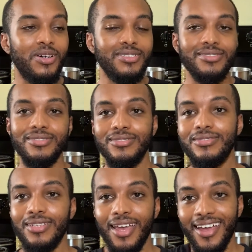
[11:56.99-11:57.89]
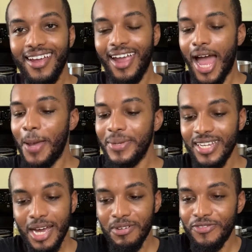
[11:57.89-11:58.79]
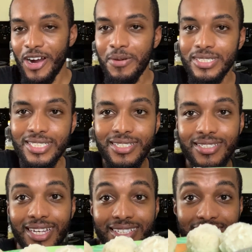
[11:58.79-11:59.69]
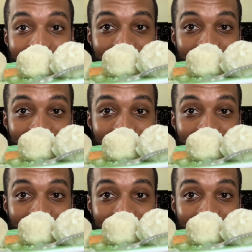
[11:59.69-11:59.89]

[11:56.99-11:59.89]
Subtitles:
But hey, I mean, I'm a pharmacist, not a